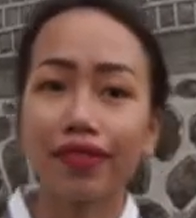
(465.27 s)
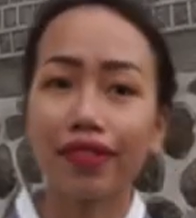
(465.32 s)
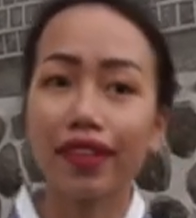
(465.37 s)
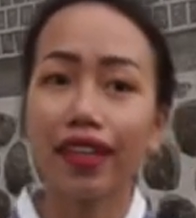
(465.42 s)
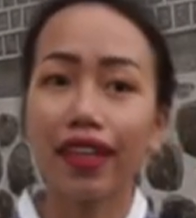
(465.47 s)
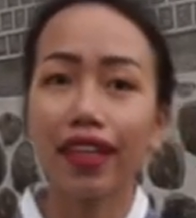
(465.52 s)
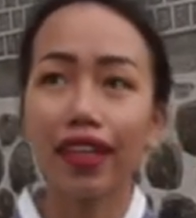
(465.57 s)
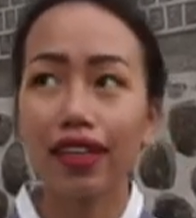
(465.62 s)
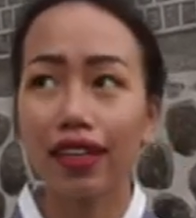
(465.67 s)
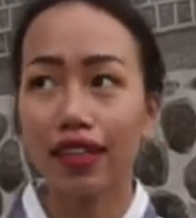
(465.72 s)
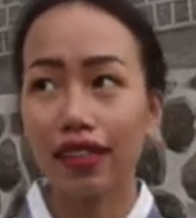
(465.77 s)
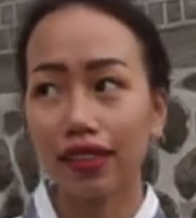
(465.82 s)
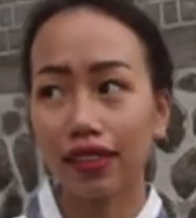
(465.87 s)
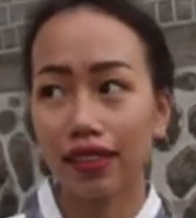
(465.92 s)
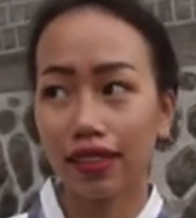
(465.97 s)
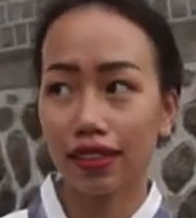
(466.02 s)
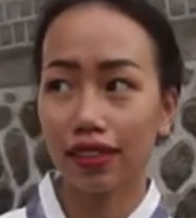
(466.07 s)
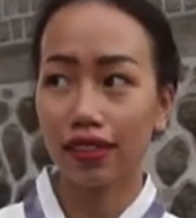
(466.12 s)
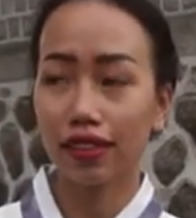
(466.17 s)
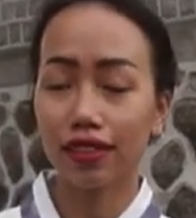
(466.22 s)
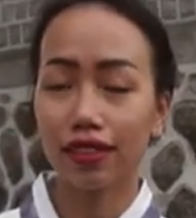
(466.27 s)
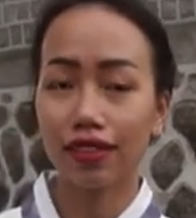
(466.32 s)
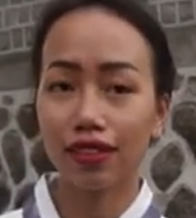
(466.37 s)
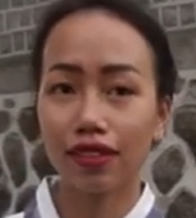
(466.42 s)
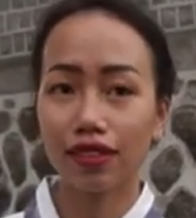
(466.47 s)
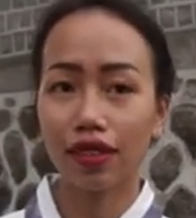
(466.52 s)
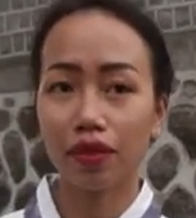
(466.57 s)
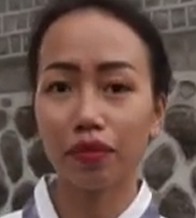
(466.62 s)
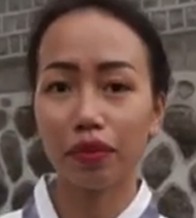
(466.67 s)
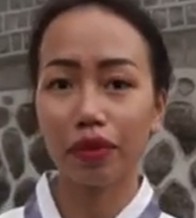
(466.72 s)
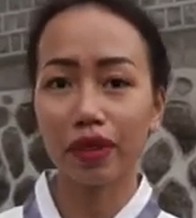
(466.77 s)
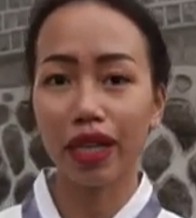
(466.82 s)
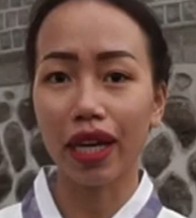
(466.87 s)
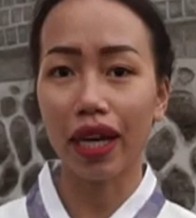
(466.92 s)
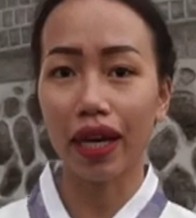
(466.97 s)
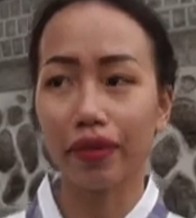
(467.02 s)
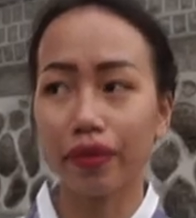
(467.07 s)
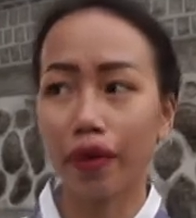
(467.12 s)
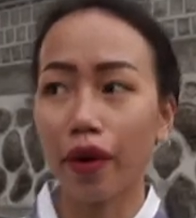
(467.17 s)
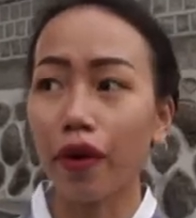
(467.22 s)
Yeah, in the sometime
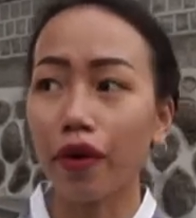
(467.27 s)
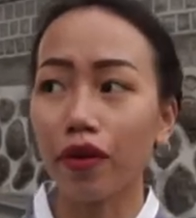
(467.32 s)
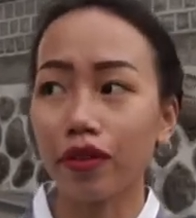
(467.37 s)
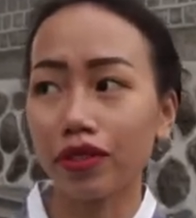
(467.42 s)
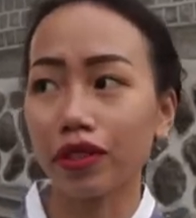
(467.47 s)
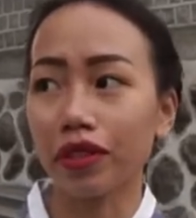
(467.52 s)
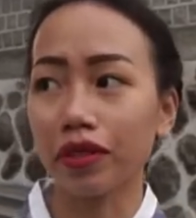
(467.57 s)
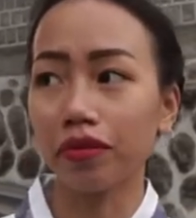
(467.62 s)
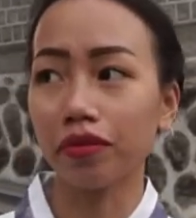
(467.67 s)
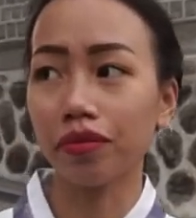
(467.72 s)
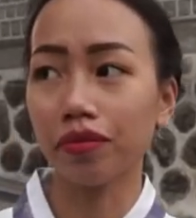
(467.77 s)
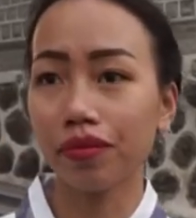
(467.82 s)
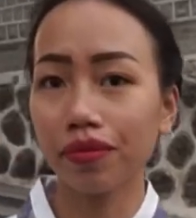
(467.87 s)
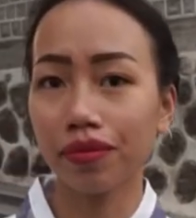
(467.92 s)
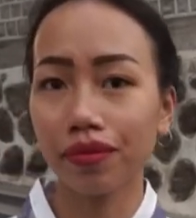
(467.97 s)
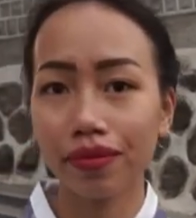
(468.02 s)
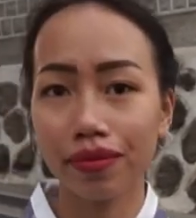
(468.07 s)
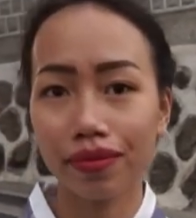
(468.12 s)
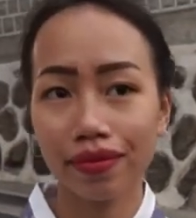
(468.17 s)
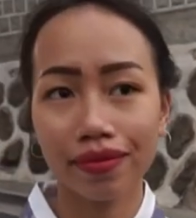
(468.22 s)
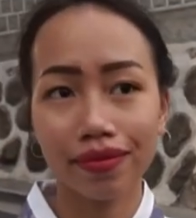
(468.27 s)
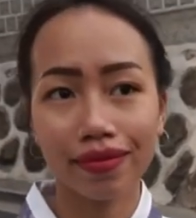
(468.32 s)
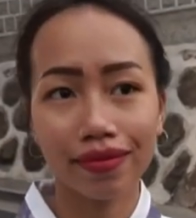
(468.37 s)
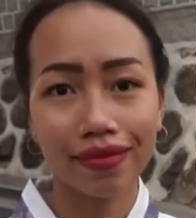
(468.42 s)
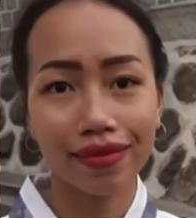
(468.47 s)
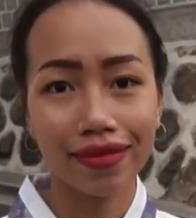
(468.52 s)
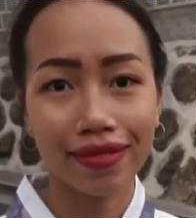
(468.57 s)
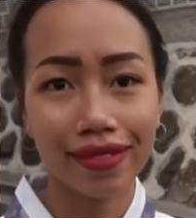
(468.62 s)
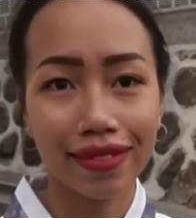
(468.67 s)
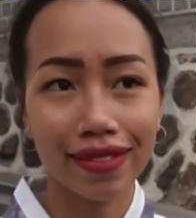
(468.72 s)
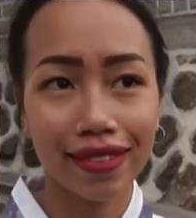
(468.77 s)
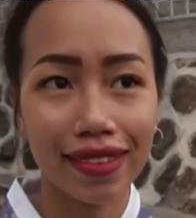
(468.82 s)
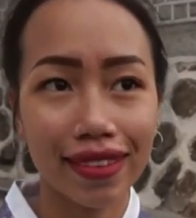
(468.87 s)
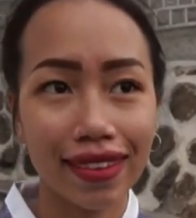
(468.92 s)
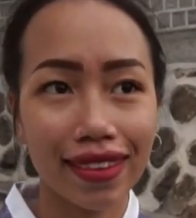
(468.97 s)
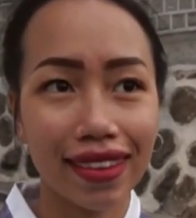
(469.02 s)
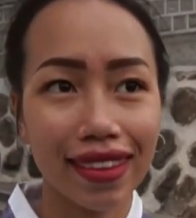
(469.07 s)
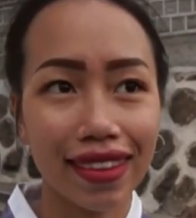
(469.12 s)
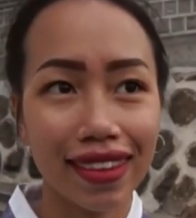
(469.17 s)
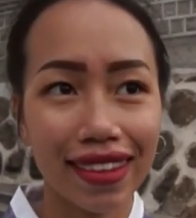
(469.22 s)
autumn.
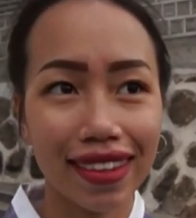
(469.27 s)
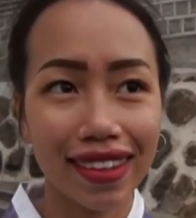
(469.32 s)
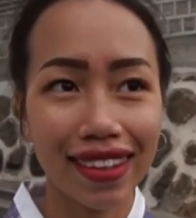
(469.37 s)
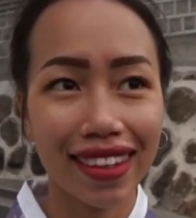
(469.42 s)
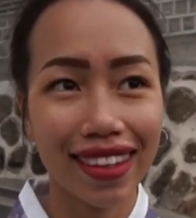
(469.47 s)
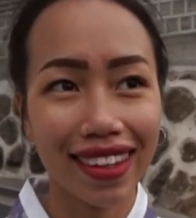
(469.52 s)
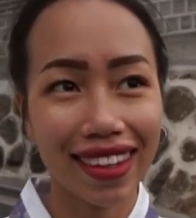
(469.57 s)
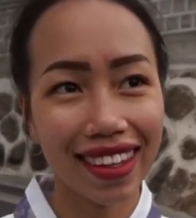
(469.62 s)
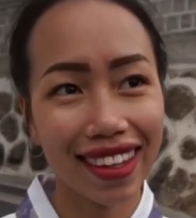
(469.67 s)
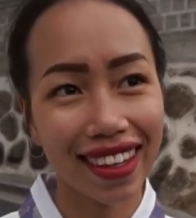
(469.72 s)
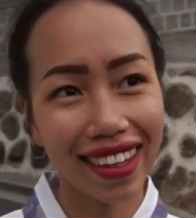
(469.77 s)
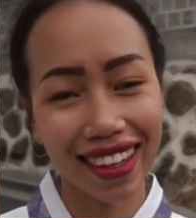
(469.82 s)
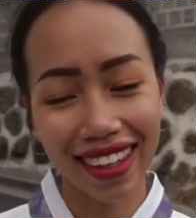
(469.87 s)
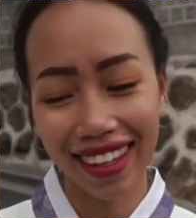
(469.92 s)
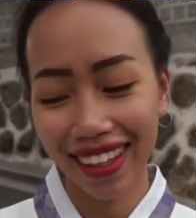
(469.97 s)
Okay. See.